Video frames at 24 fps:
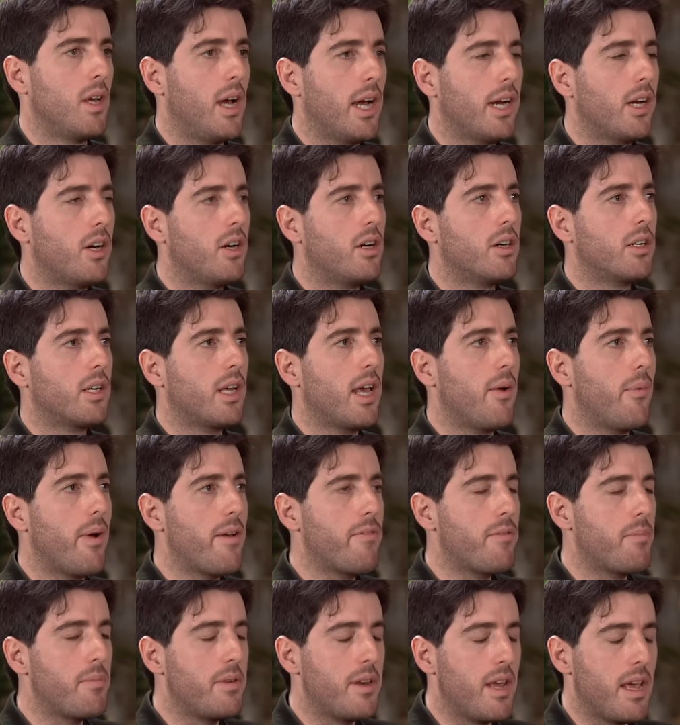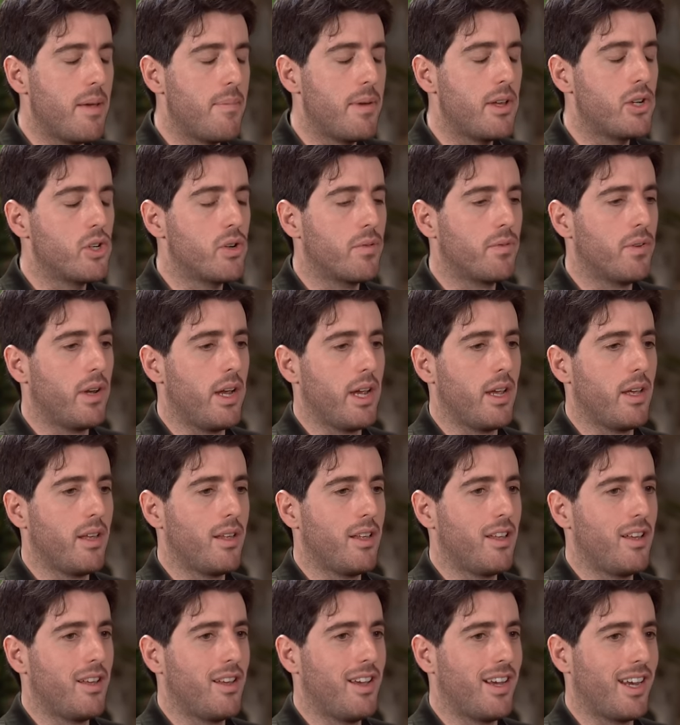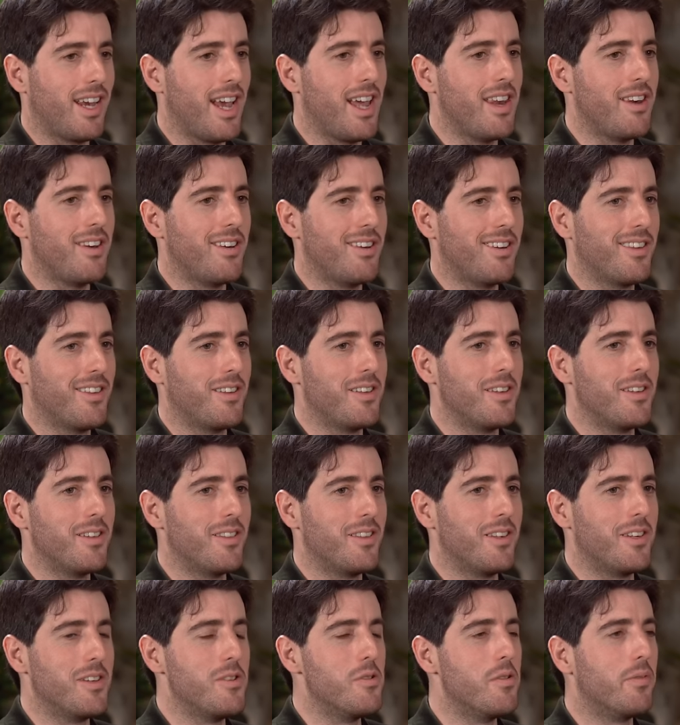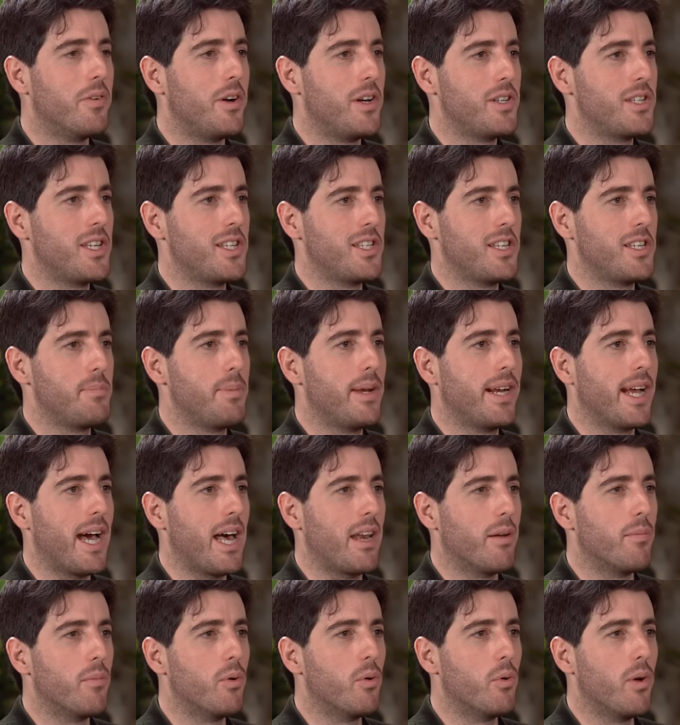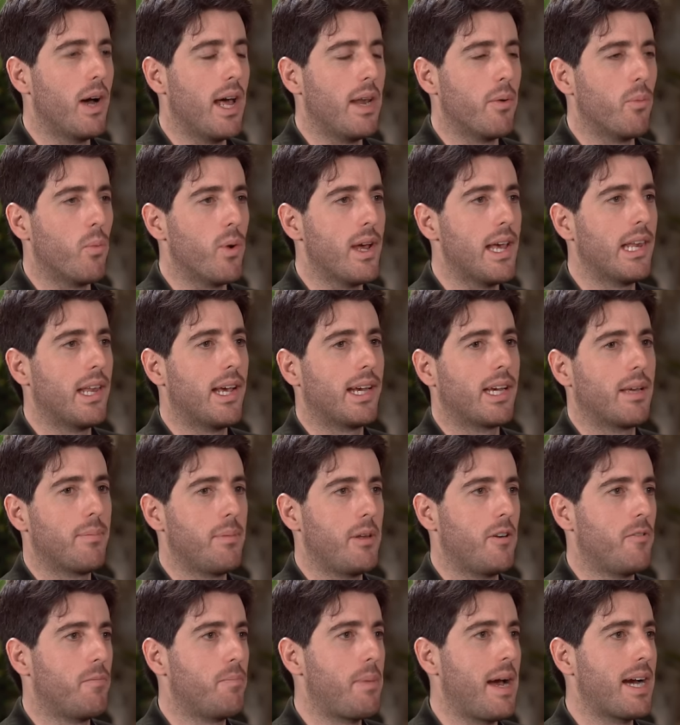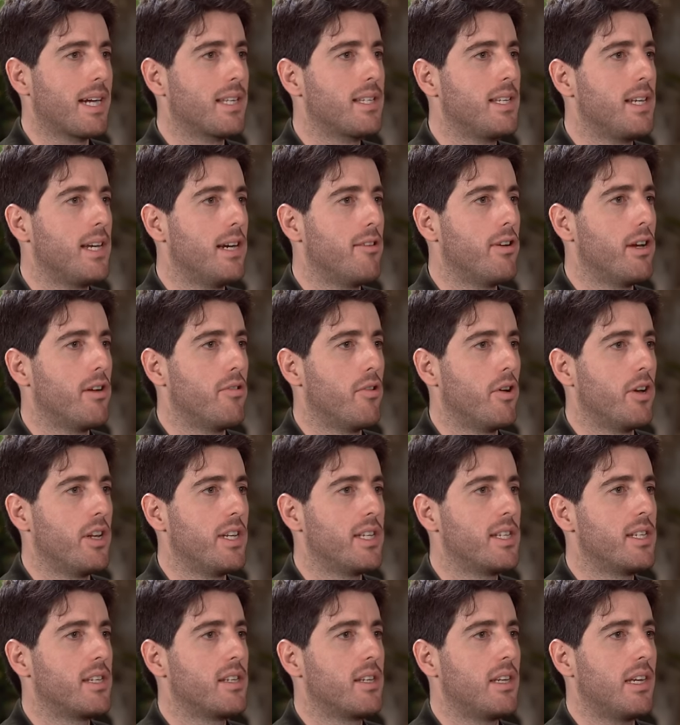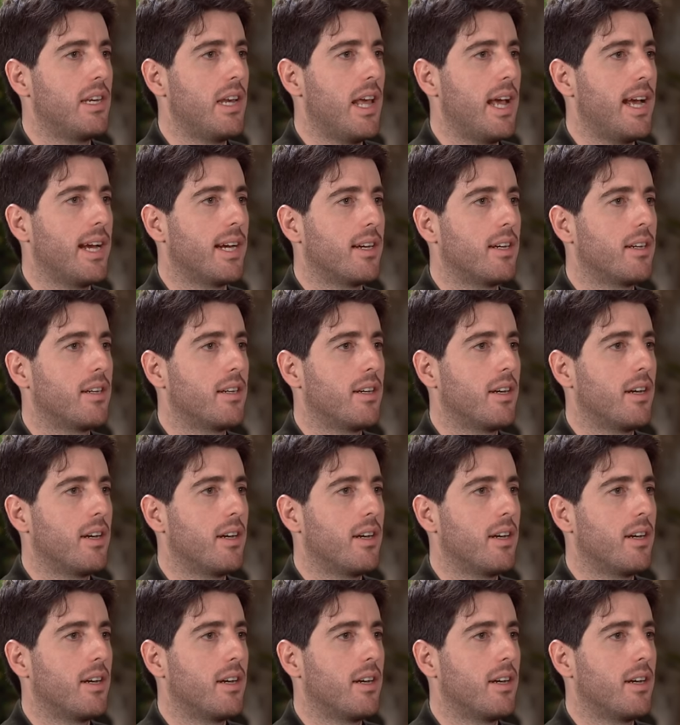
I can't get away from an image of, like, again, the universe as this big animal and we're like a bit of bacteria on its leg.